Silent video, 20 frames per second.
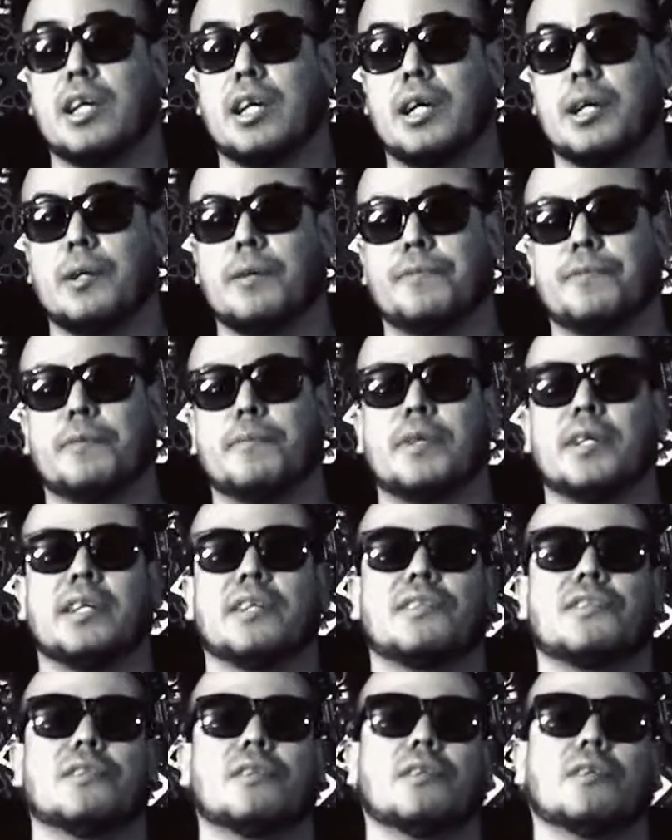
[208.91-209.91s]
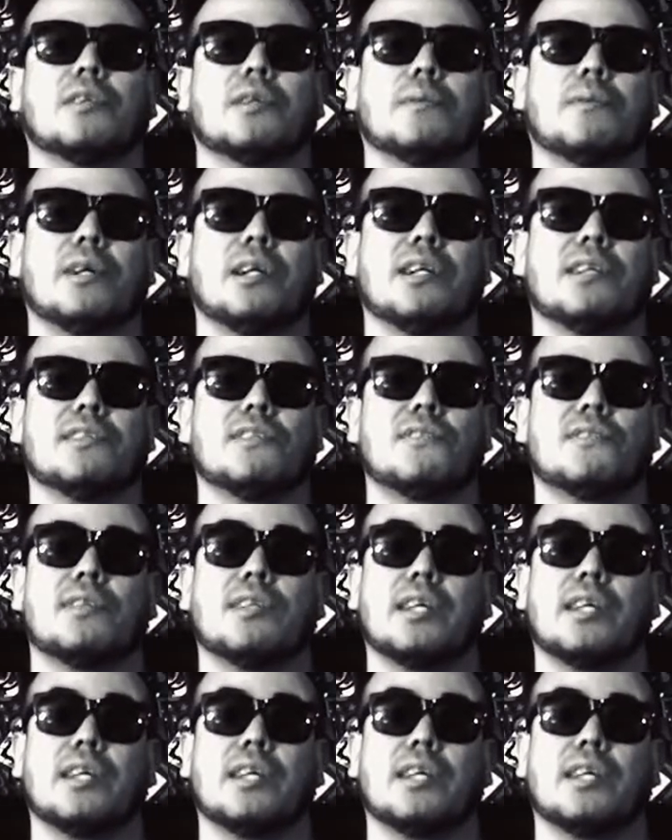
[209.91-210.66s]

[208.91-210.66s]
I know for me it certainly was,